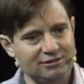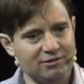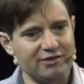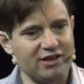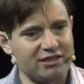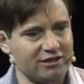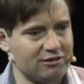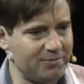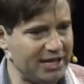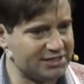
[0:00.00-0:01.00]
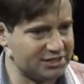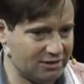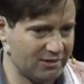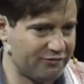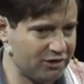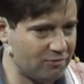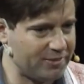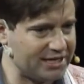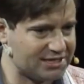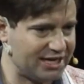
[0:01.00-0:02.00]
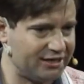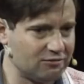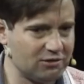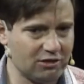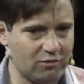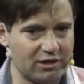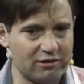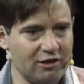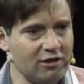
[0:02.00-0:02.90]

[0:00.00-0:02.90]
We have nothing to base on. We have no baseline to work with.